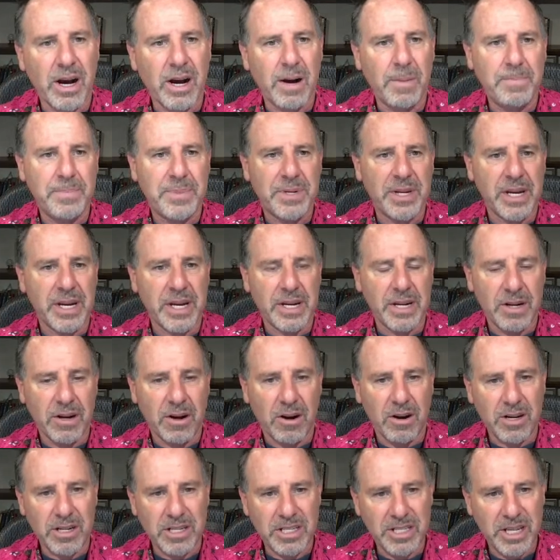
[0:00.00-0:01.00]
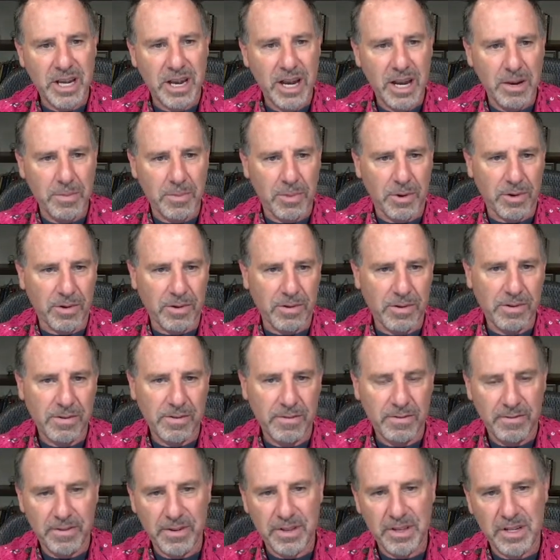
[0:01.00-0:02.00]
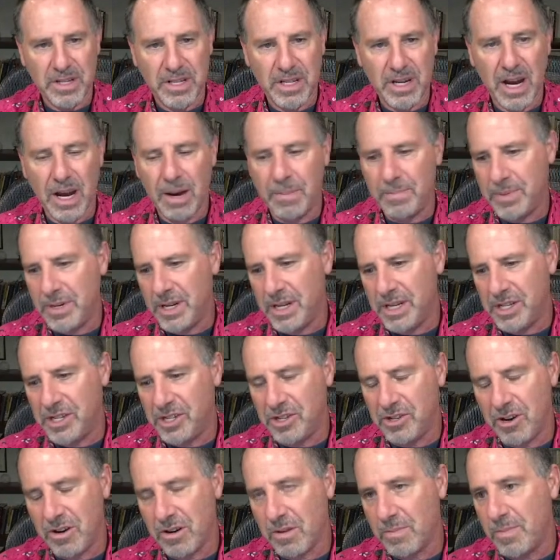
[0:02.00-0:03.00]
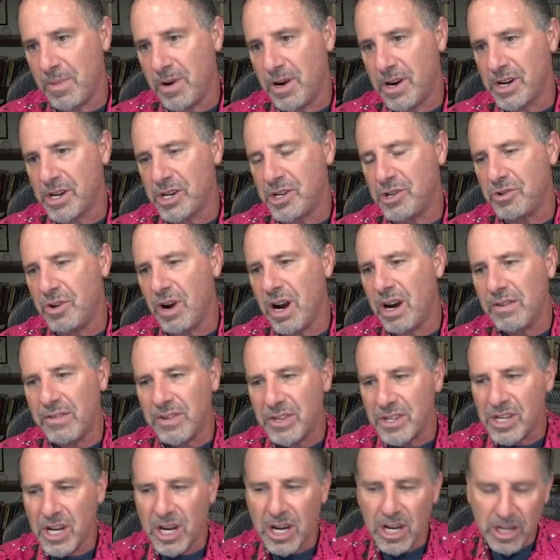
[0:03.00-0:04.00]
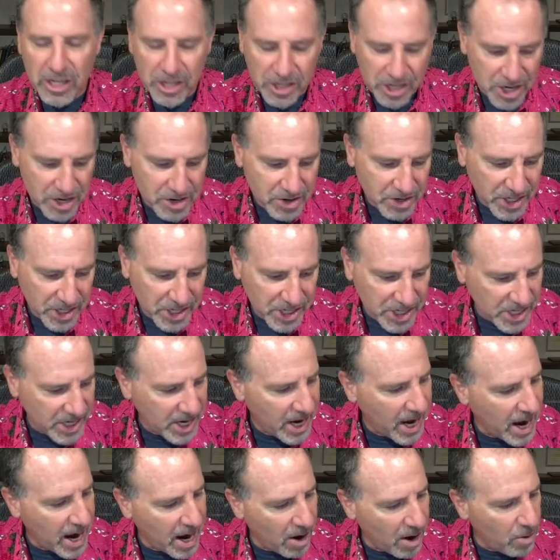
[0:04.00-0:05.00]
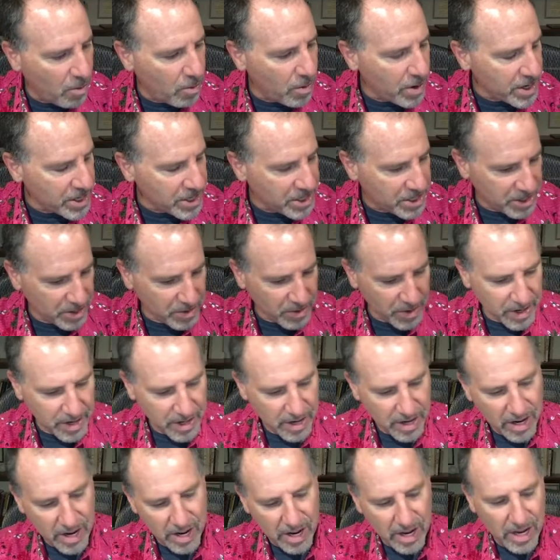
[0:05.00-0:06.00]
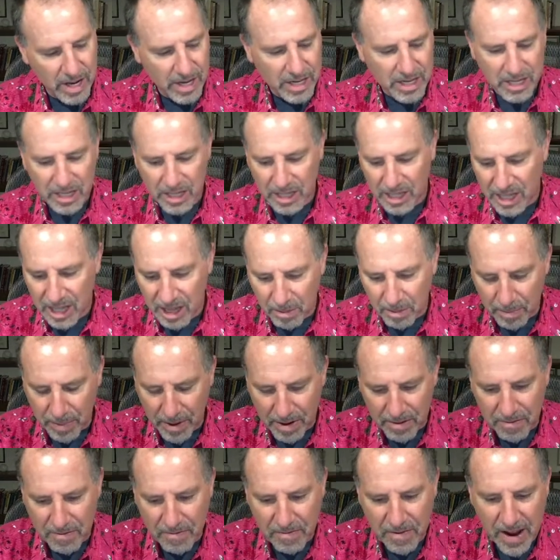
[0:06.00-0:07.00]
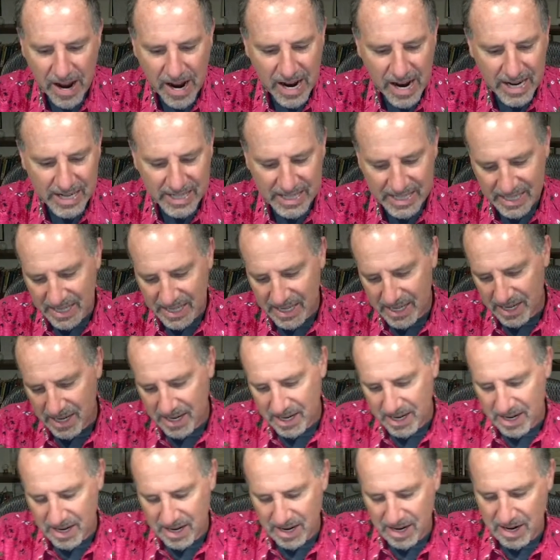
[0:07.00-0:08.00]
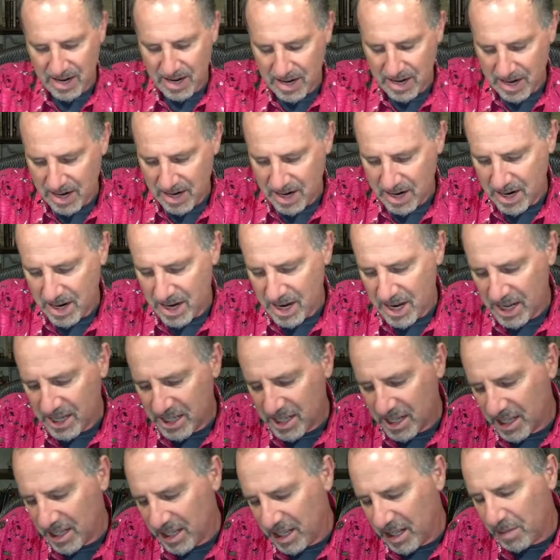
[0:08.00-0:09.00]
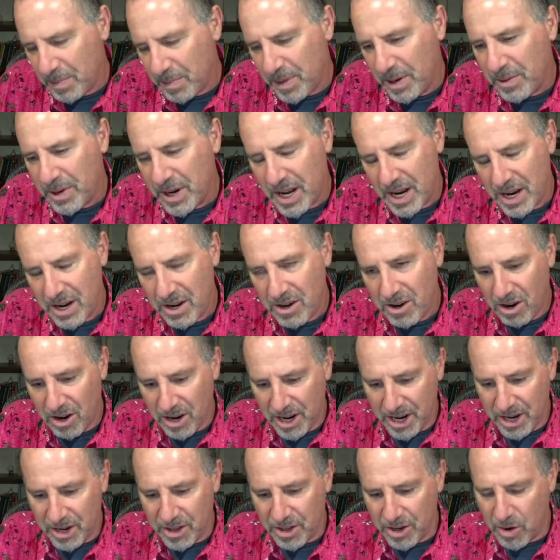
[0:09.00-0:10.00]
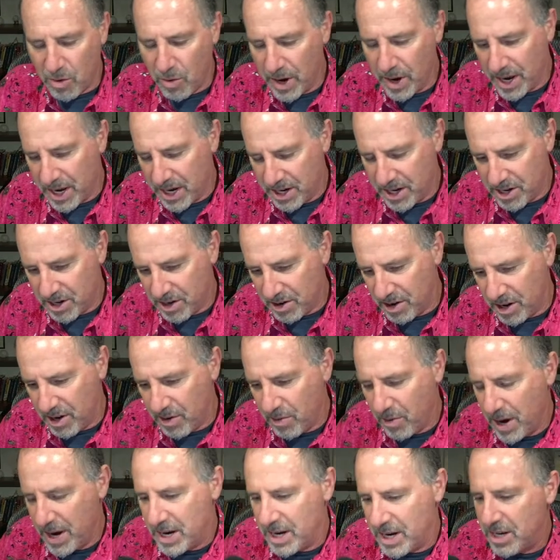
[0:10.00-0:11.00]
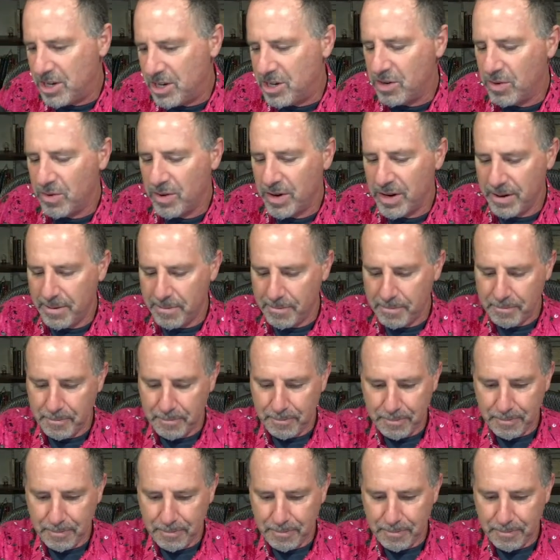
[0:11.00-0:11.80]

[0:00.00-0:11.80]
update our table for the top 10 stock market drivers so you can see how we do it. It's a little bit fast. It's a little bit what I call, the quick and dirty way to do it.